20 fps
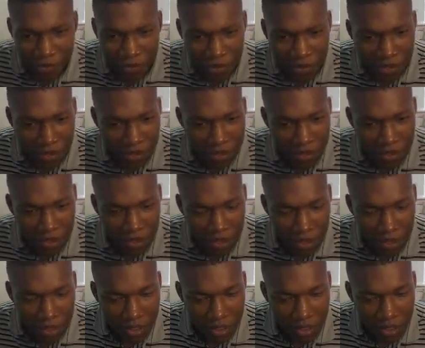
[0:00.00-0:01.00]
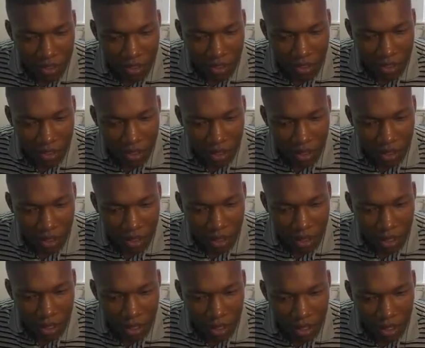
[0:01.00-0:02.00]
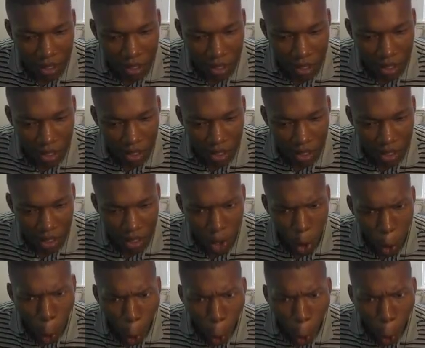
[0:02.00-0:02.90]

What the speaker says: Nothing is said.